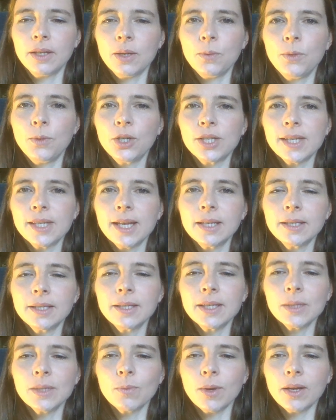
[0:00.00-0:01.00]
Which
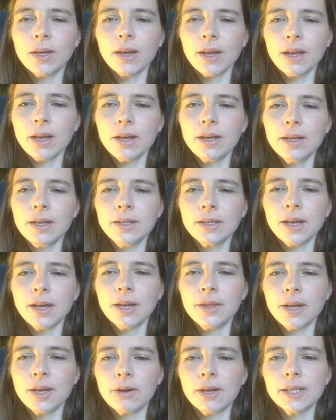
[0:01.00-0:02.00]
sentence when I heard,
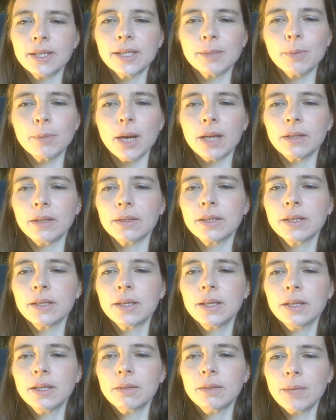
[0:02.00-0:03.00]
I thereat smiled,
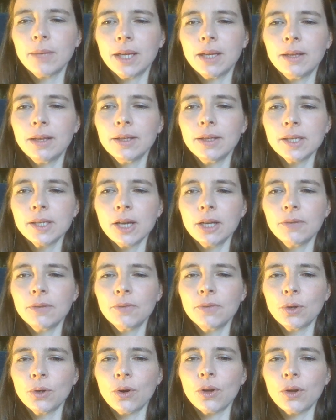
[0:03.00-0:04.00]
making the sign of
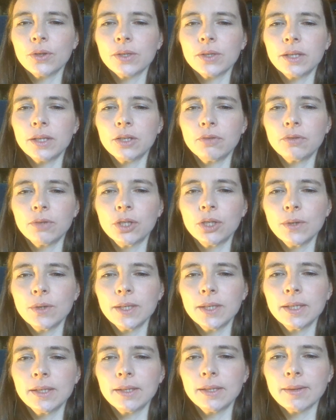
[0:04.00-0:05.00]
the cross, and
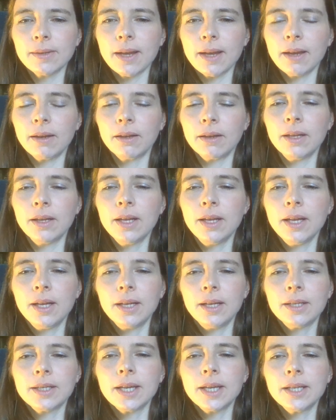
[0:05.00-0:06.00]
rejoiced, saying,
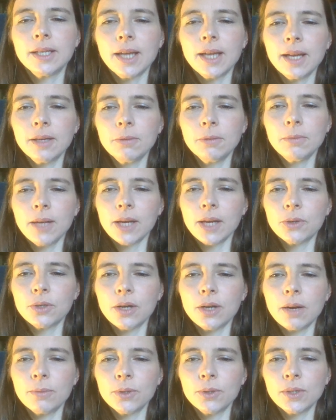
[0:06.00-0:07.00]
Te Deum
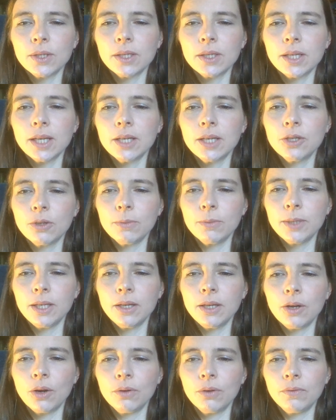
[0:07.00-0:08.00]
laudamus, Te
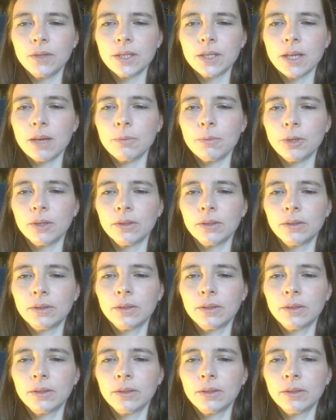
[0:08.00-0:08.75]
Domini confitemer.